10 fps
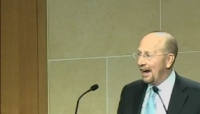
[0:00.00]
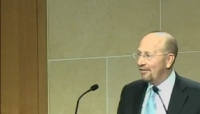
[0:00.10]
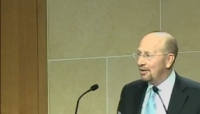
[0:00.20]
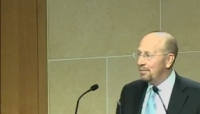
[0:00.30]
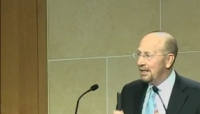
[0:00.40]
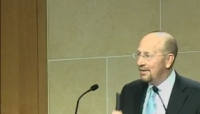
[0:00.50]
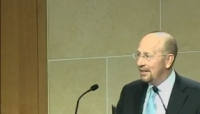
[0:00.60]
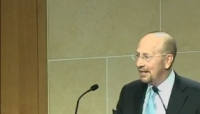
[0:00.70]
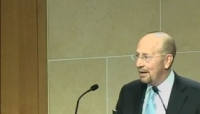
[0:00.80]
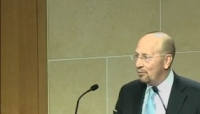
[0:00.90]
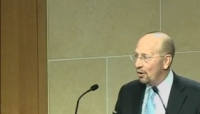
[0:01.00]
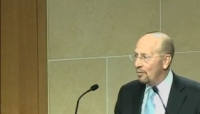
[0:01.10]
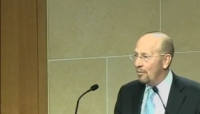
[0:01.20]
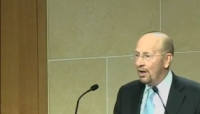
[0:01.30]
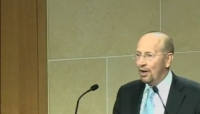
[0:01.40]
have to be in the same
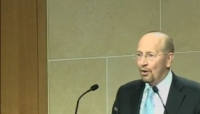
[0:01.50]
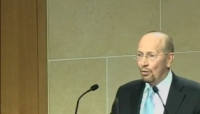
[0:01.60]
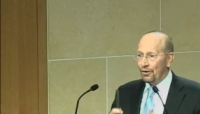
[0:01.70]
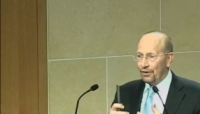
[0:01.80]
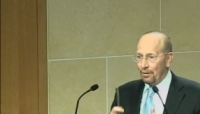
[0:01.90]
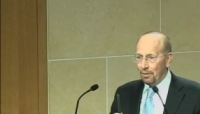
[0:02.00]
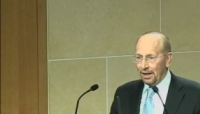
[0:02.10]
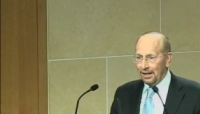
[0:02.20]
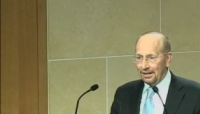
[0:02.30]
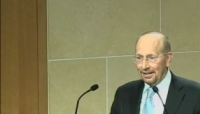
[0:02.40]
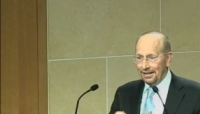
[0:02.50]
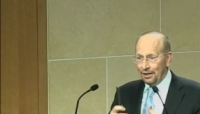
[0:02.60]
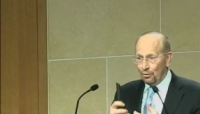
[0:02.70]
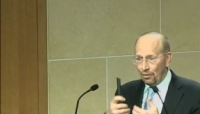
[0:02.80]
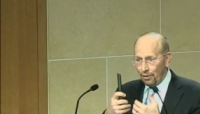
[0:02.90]
room with somebody to
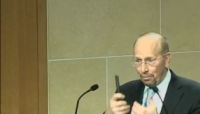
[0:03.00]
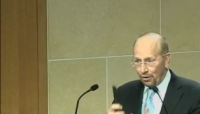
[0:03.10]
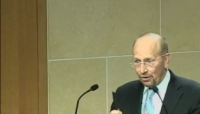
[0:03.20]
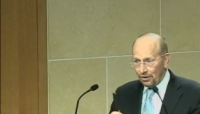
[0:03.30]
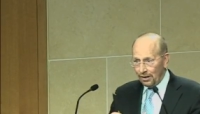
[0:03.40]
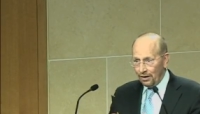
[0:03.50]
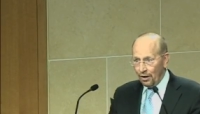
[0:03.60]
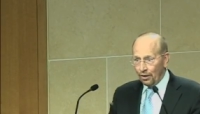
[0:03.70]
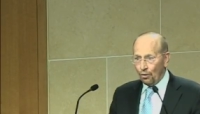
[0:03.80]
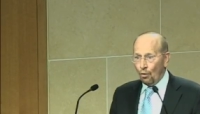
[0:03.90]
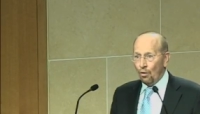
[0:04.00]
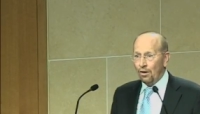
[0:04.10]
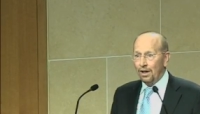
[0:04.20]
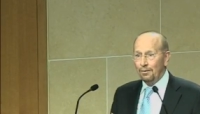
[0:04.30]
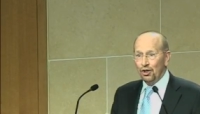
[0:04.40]
deal with the person
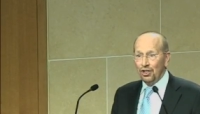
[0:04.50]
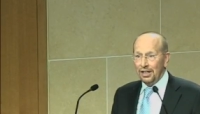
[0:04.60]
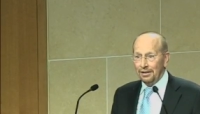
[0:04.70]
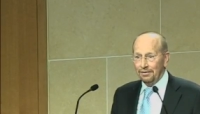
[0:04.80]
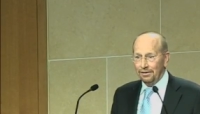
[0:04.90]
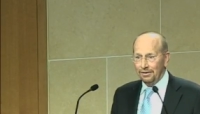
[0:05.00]
or a machine,